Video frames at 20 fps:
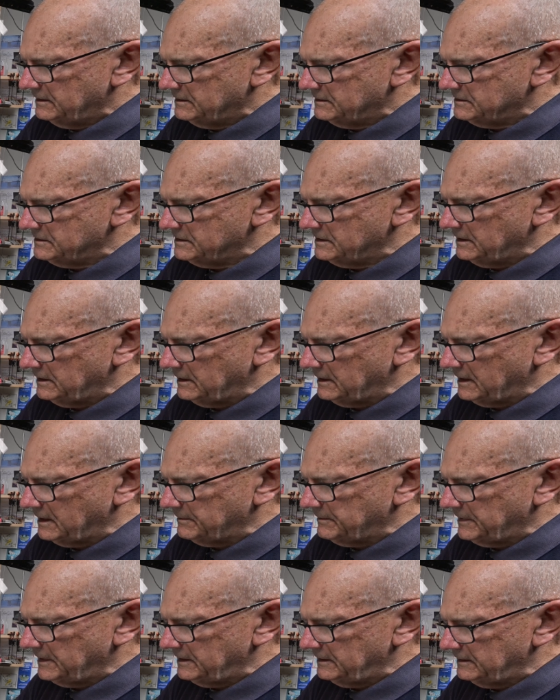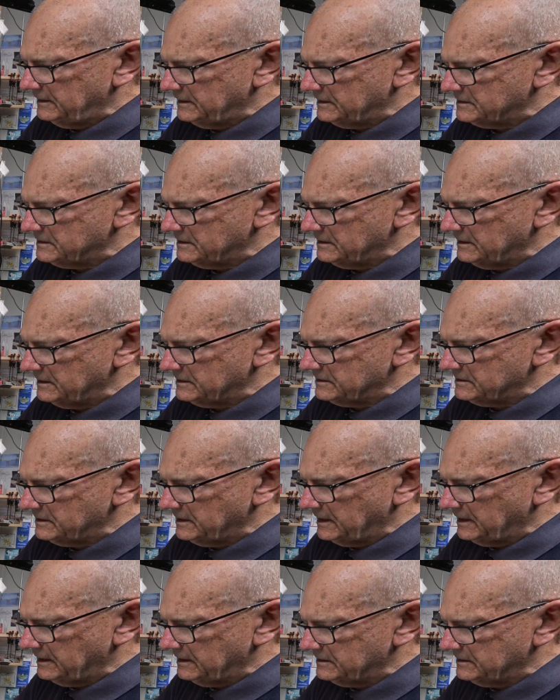still upend this this thing.